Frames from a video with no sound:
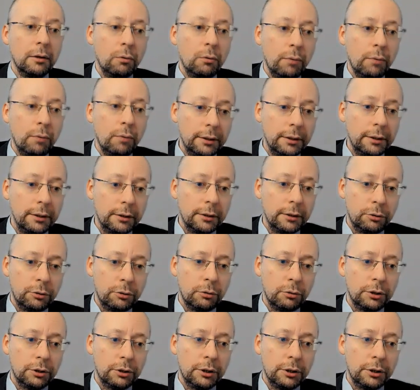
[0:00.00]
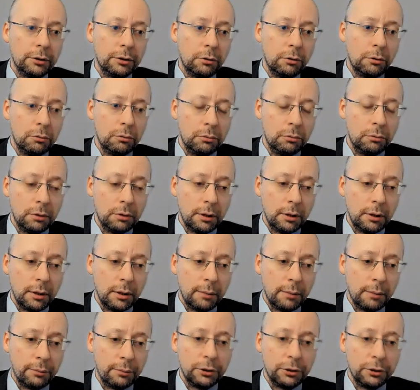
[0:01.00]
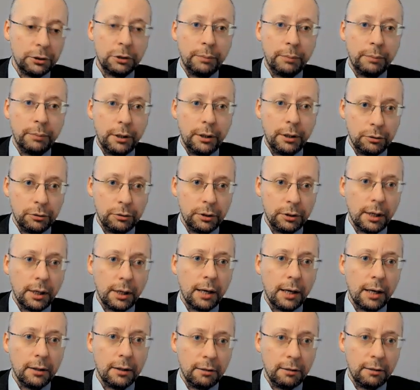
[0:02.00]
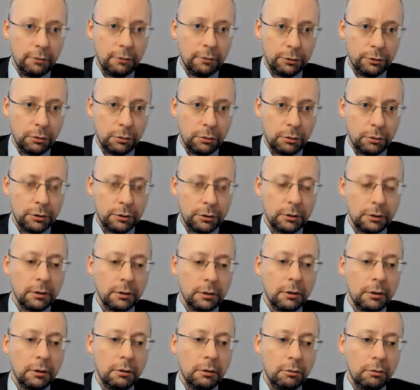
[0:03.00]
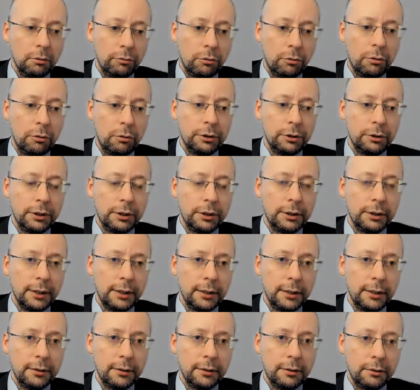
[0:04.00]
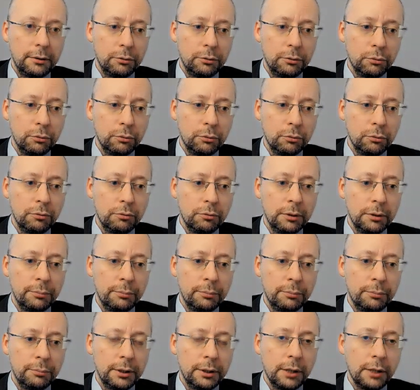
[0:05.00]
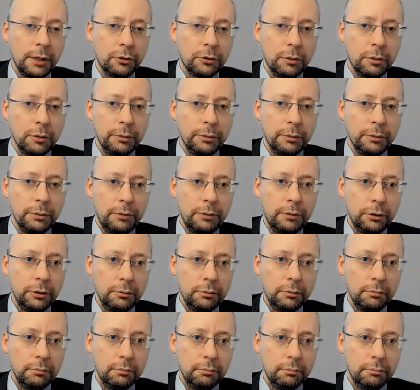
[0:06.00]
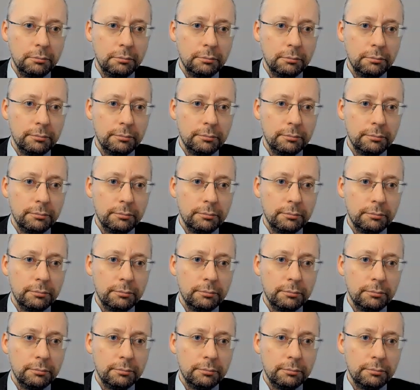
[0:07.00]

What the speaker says: When it concerns his own participation in high-level talks, of course, he sends it to the presidential administration